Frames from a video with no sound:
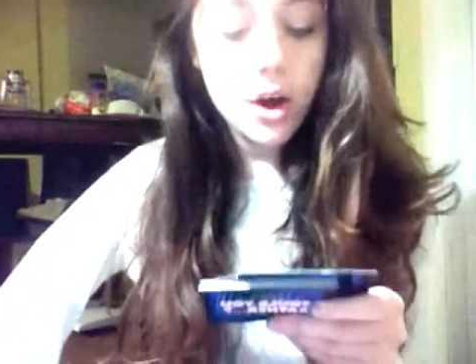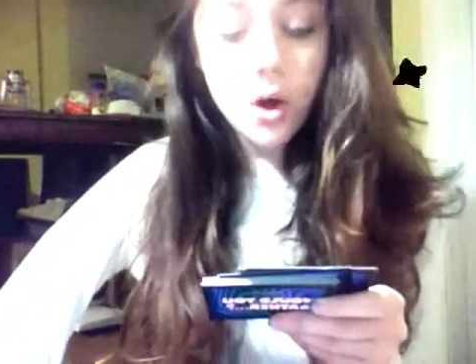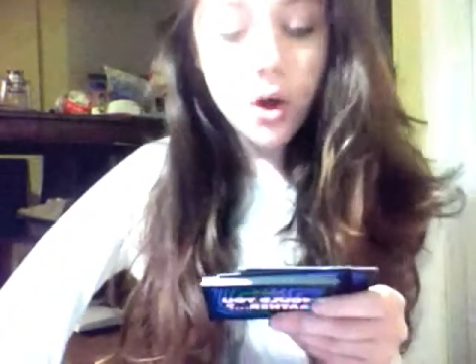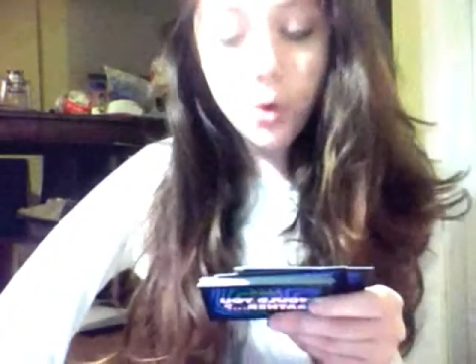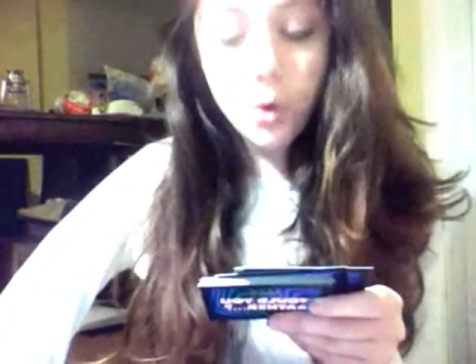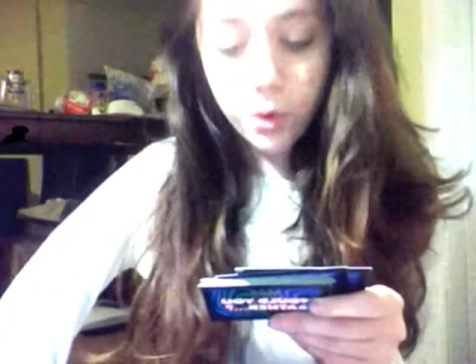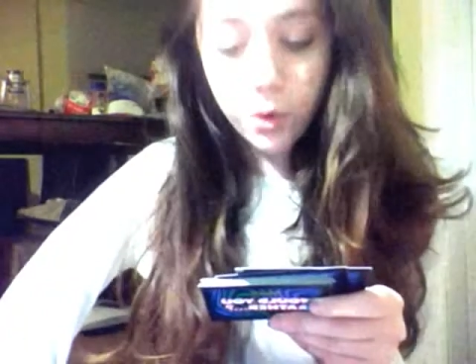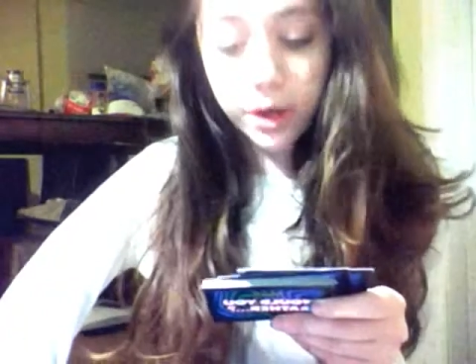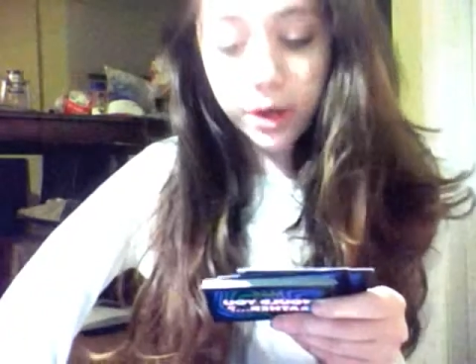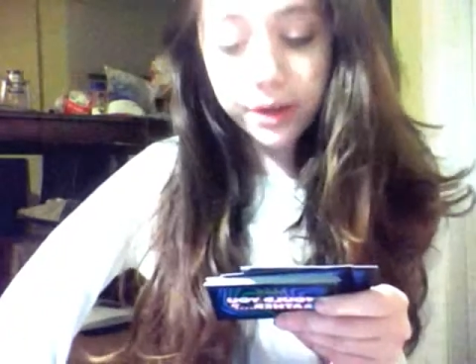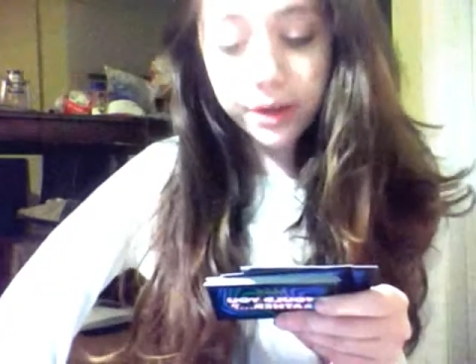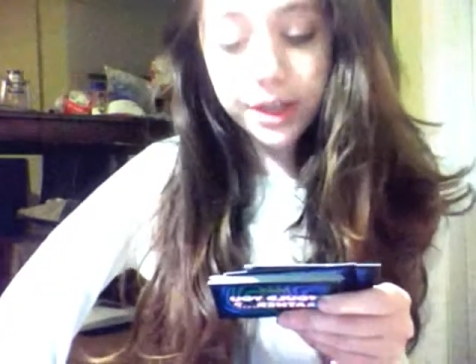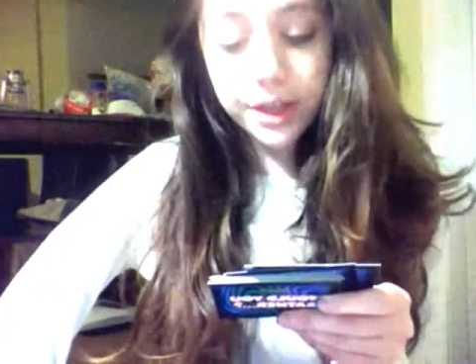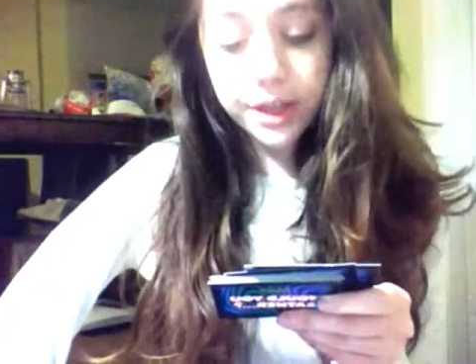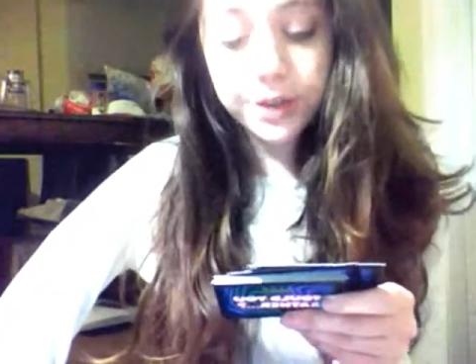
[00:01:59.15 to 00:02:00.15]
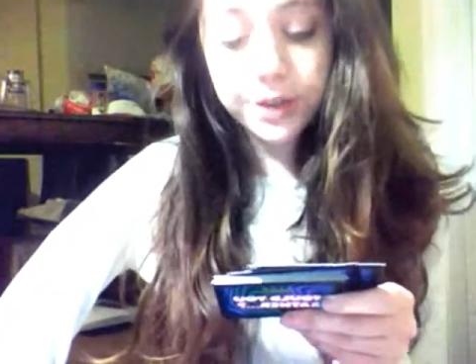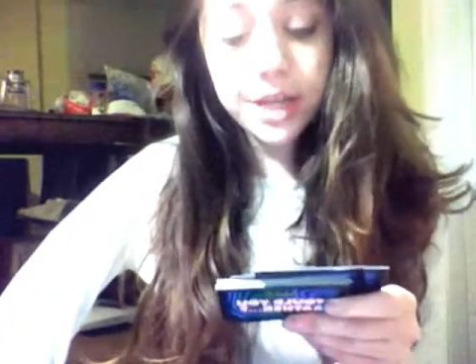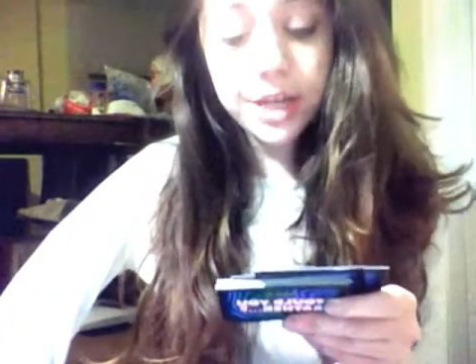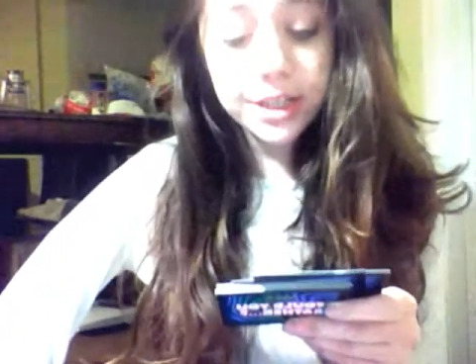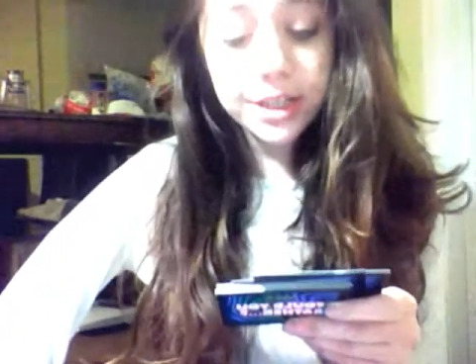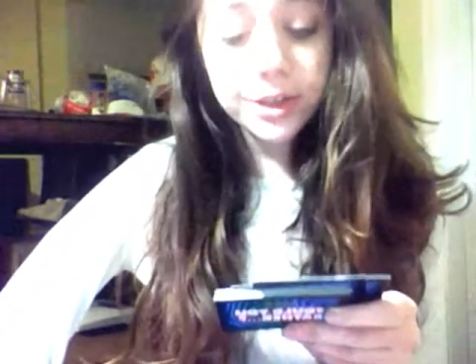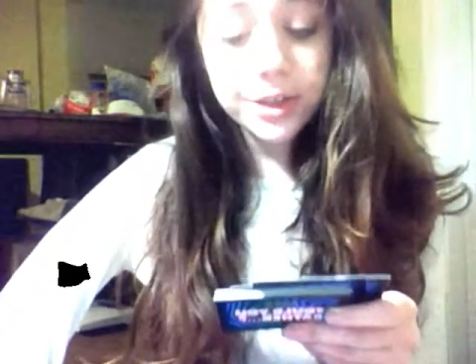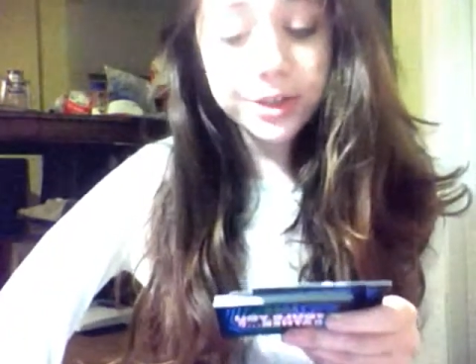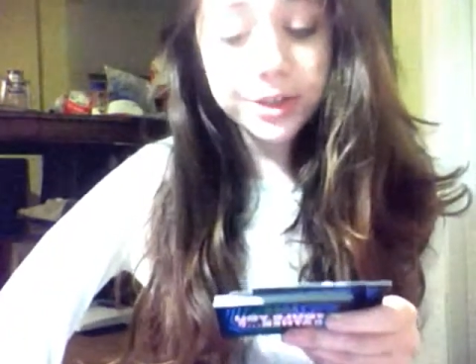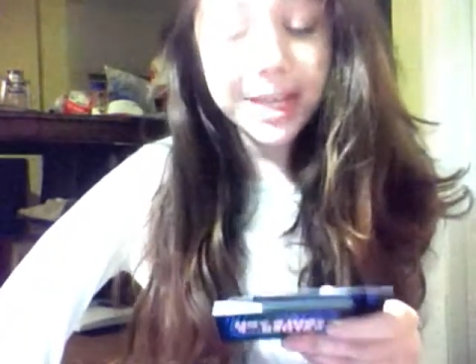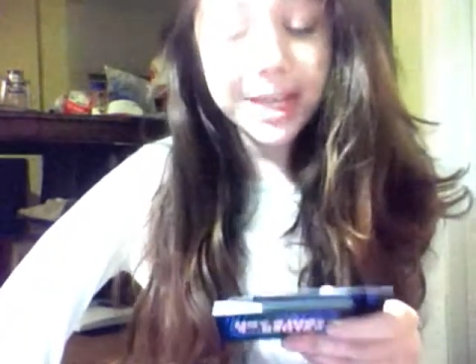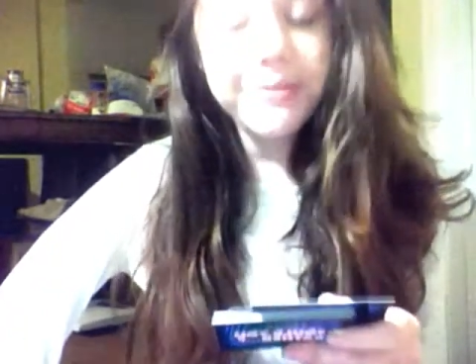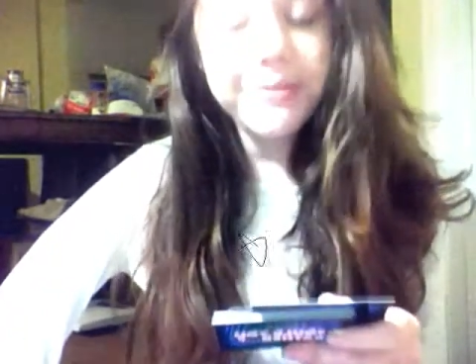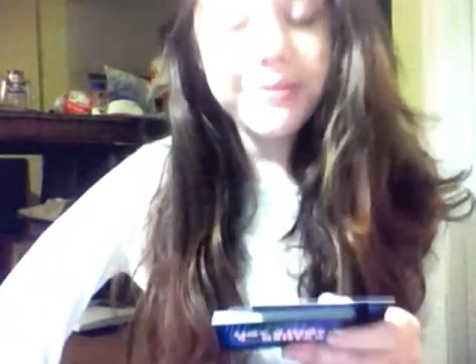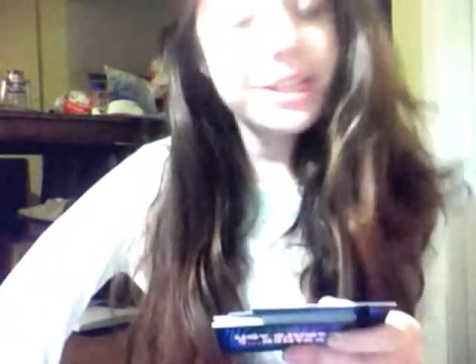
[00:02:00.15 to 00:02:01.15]
or that your testicles
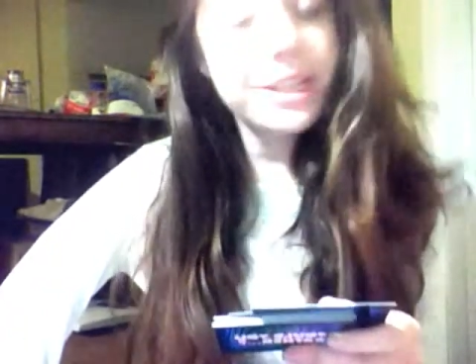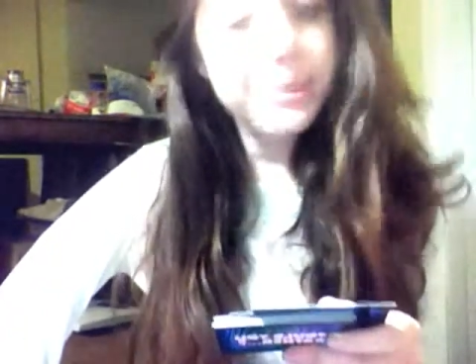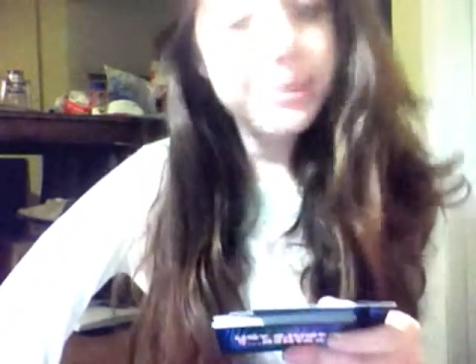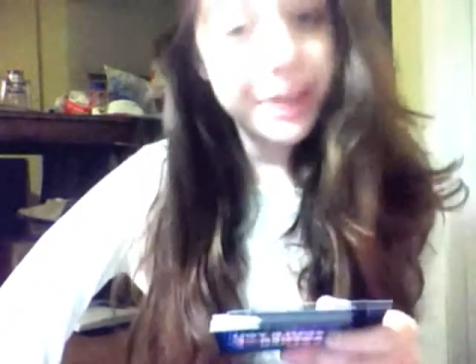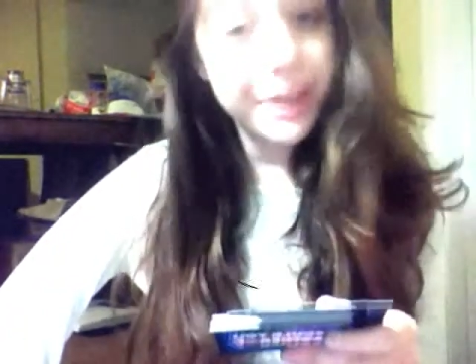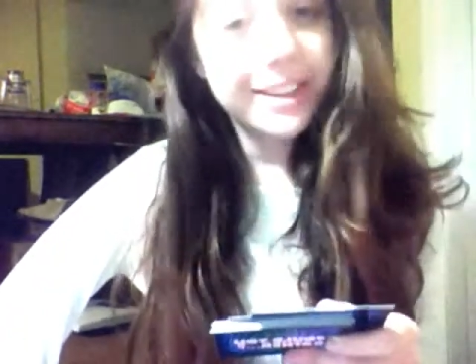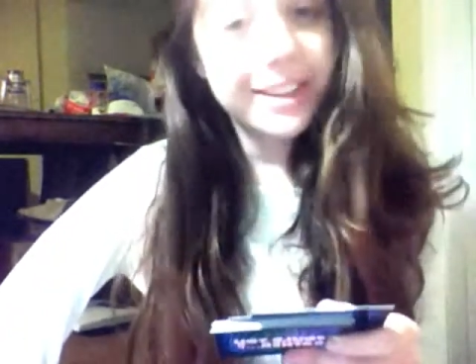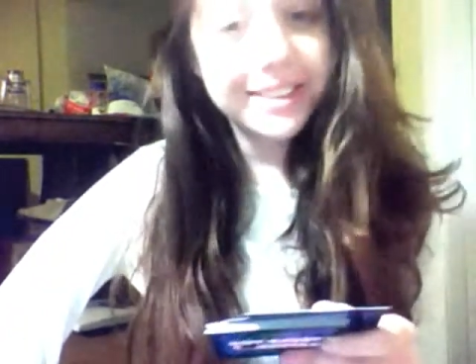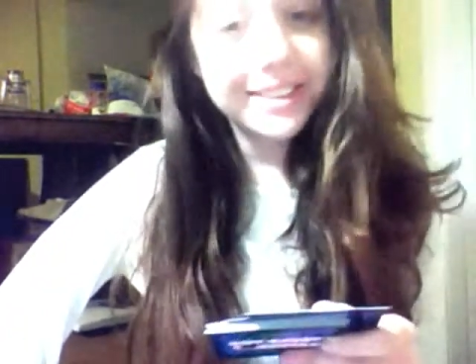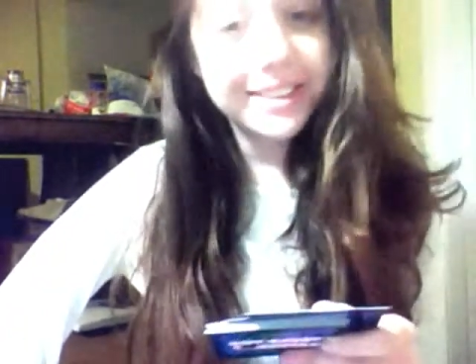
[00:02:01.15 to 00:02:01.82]
have disappeared.